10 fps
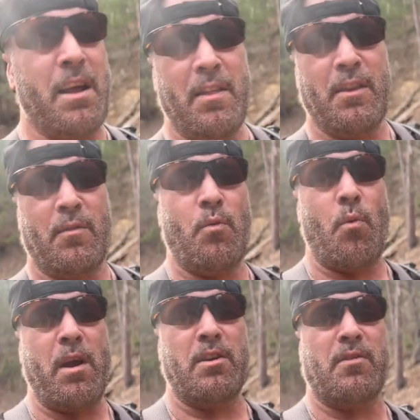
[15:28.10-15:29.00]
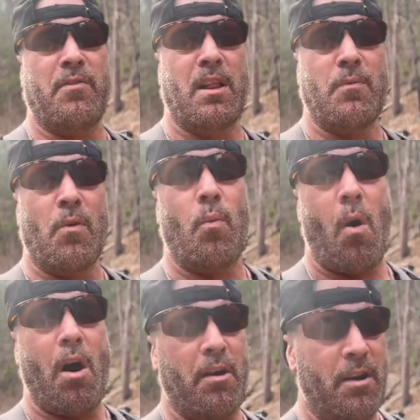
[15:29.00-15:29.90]
and the waders fill up with
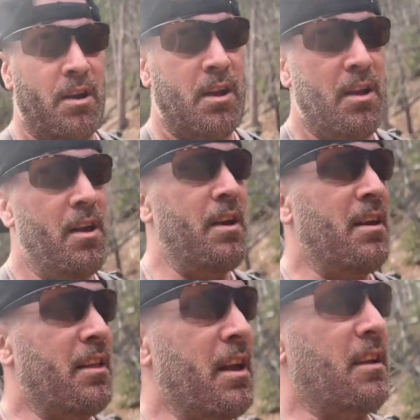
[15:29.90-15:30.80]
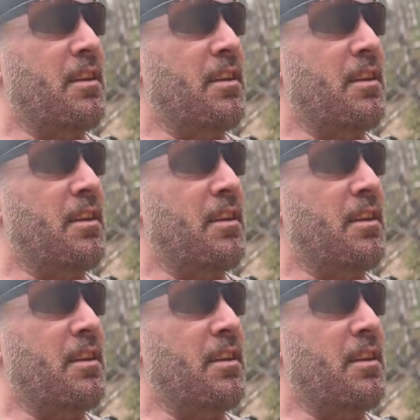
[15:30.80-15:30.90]
water, like